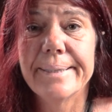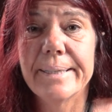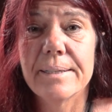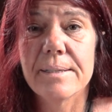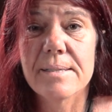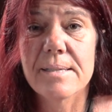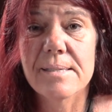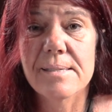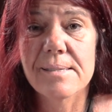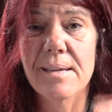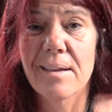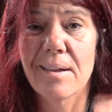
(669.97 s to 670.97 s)

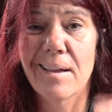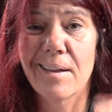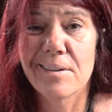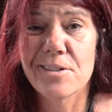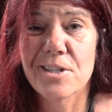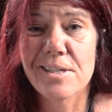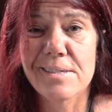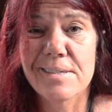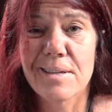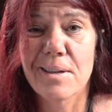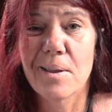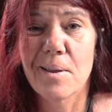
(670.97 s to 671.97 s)
it's
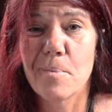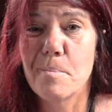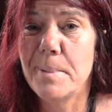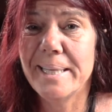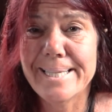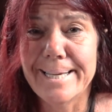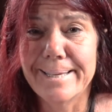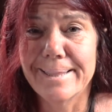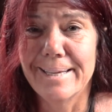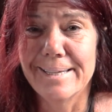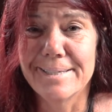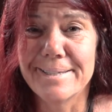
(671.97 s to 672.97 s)
just better
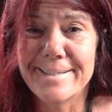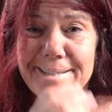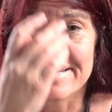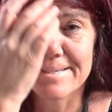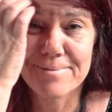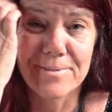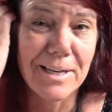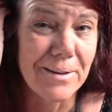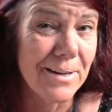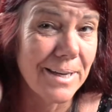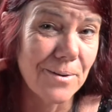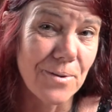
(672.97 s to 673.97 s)
than just
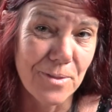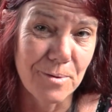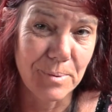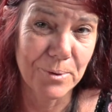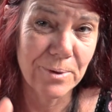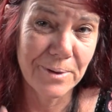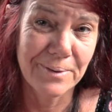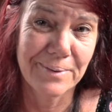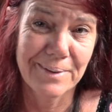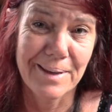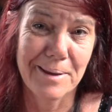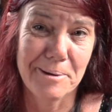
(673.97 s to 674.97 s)
relying on the book.
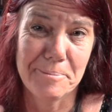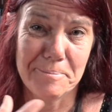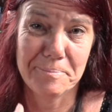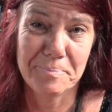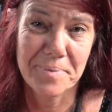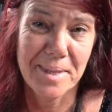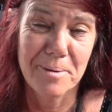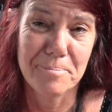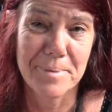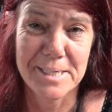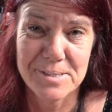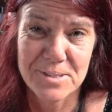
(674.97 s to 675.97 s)
It
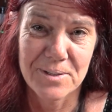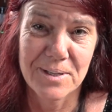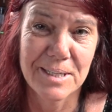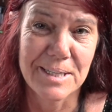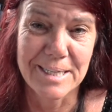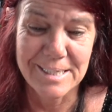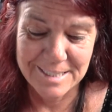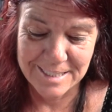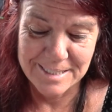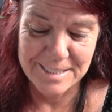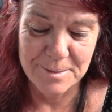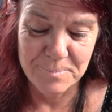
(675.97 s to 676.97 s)
means you're
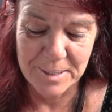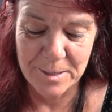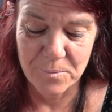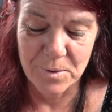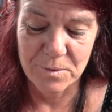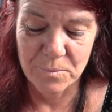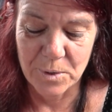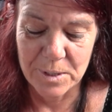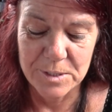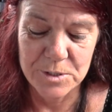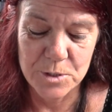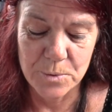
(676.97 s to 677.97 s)
connecting deeply with what
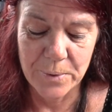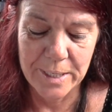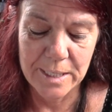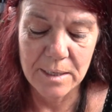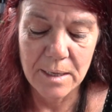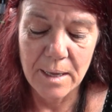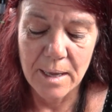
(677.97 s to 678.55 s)
you're doing.